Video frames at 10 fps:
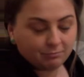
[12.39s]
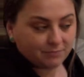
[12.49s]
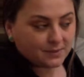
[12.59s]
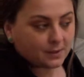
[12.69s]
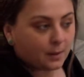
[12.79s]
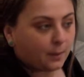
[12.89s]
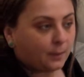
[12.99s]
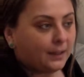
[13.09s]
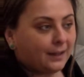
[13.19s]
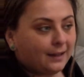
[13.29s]

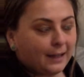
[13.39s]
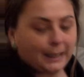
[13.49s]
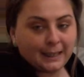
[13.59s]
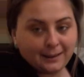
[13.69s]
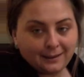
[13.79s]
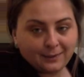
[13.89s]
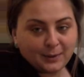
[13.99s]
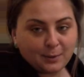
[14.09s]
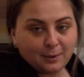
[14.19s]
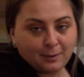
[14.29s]
So hang in
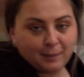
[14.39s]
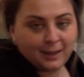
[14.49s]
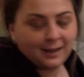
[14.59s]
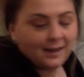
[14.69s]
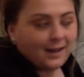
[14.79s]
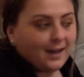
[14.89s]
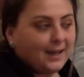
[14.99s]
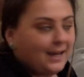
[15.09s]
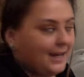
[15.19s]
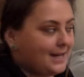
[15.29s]
there with me,
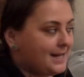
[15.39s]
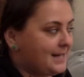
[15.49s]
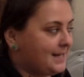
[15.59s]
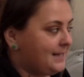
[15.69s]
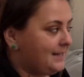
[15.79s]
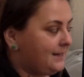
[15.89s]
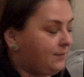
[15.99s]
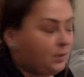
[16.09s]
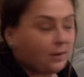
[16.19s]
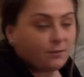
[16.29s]
and if
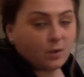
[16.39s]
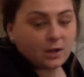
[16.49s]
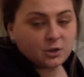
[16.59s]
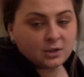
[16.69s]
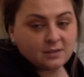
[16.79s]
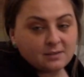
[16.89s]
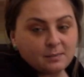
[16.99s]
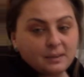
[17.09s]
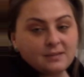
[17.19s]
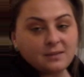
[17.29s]
you have questions,
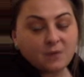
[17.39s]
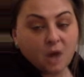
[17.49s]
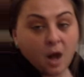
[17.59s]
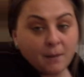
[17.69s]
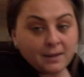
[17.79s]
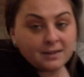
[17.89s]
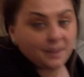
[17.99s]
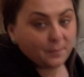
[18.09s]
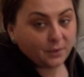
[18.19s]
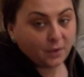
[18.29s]
please leave a comment
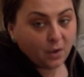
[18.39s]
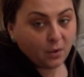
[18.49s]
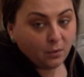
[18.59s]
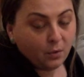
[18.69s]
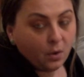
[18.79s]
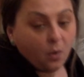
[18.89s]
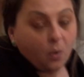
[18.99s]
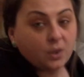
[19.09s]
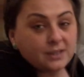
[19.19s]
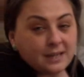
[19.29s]
down below
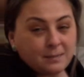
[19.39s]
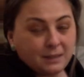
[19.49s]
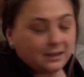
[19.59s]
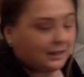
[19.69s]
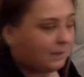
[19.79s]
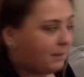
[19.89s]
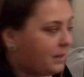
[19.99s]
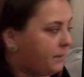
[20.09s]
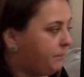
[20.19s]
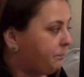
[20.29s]
or send me an
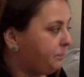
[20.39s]
email.